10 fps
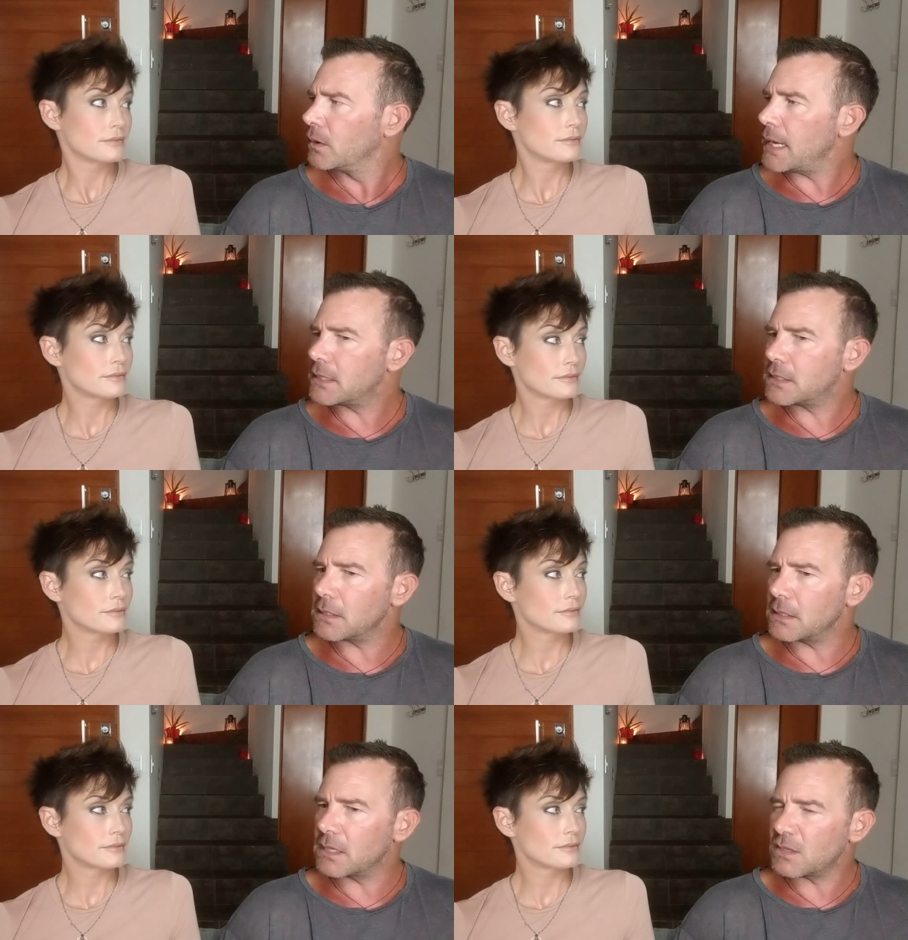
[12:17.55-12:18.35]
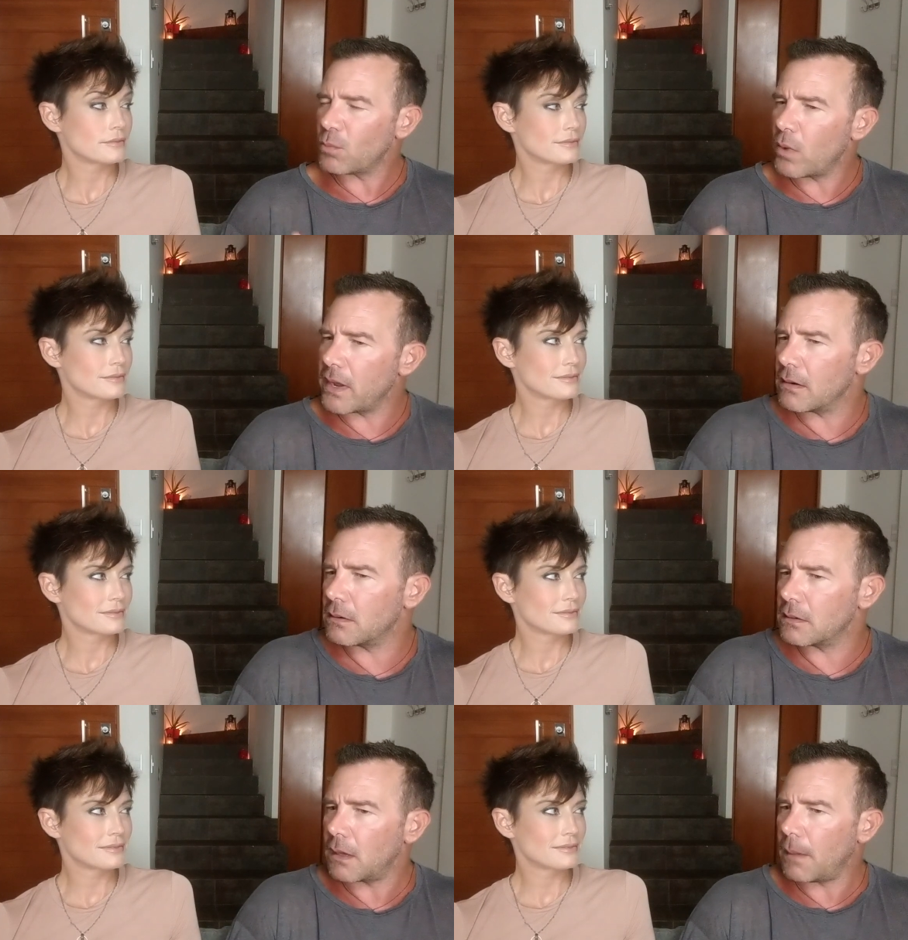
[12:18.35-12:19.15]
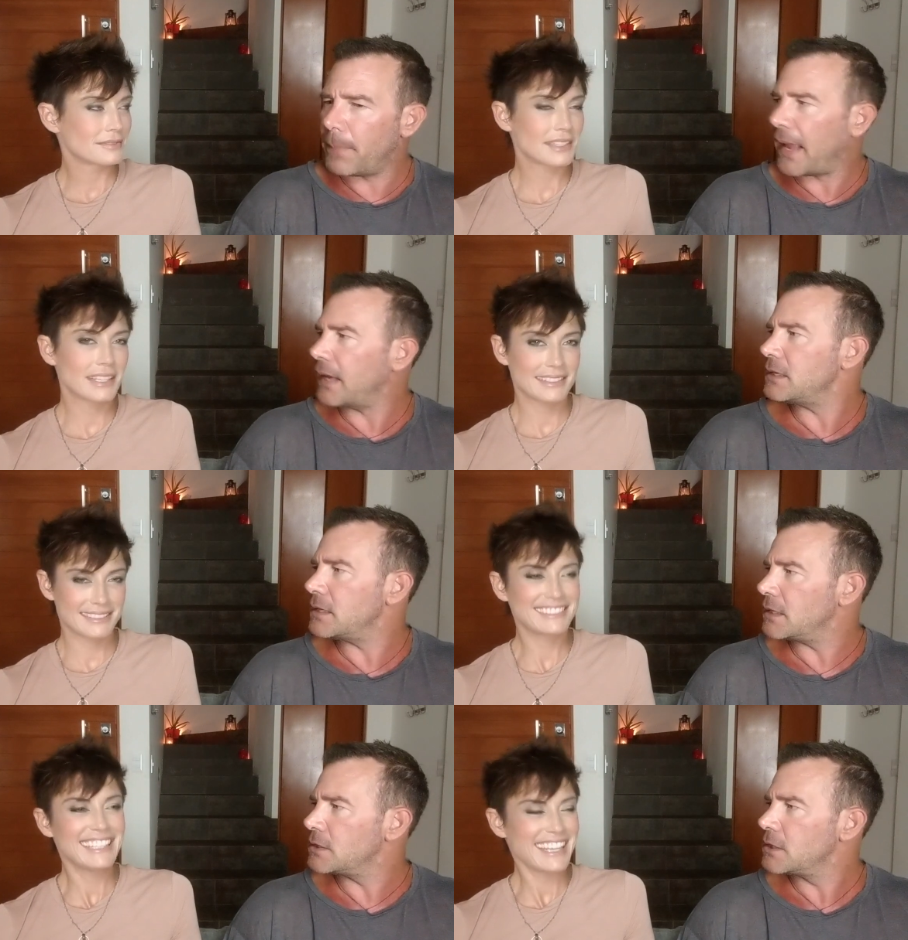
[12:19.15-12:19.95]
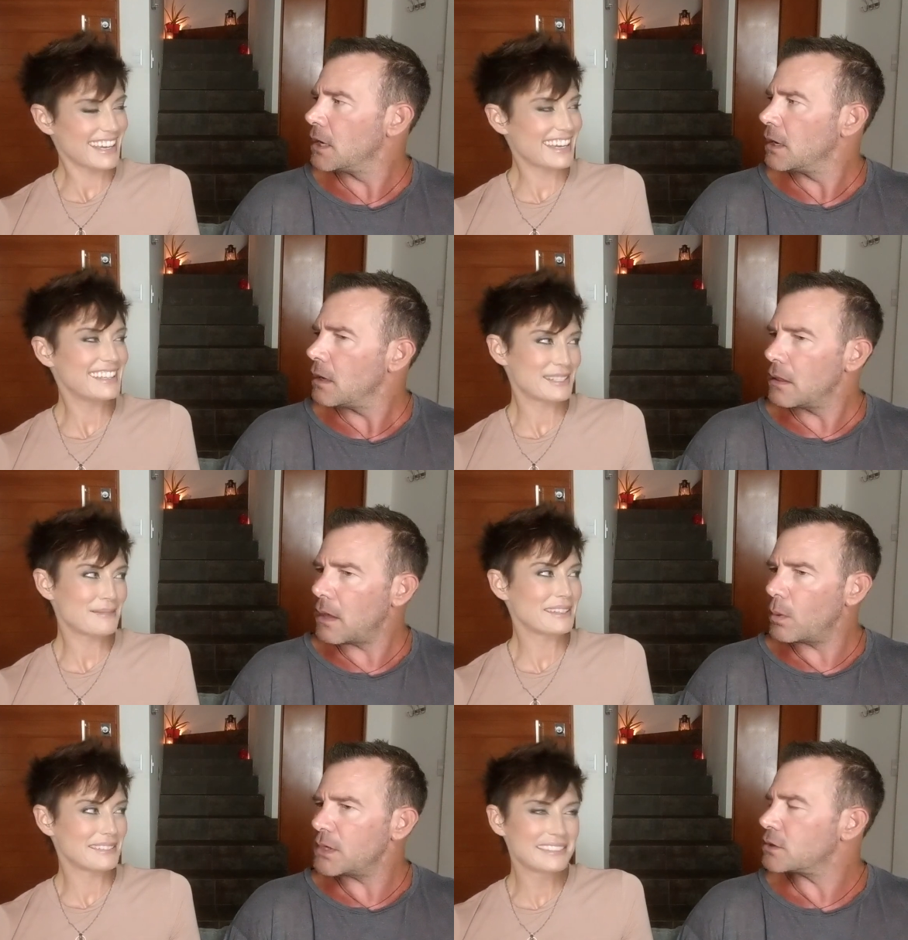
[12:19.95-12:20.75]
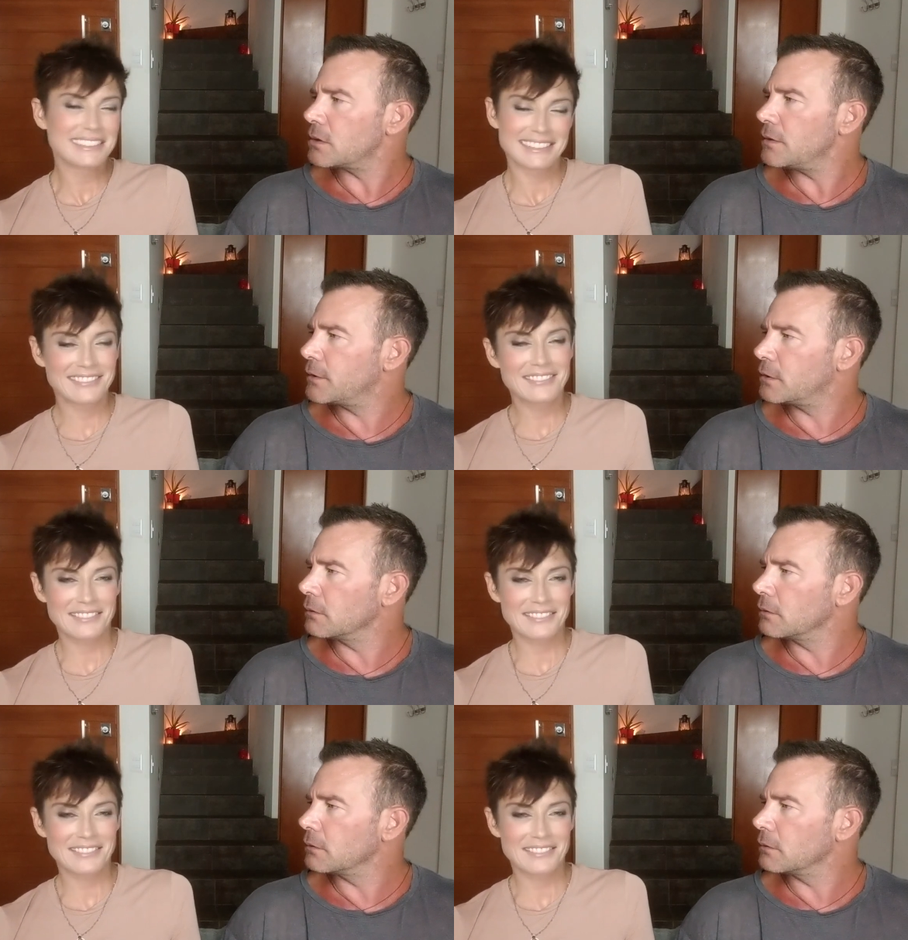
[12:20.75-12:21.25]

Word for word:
Speaker 1: It's this weird appendage yeah, that we sort of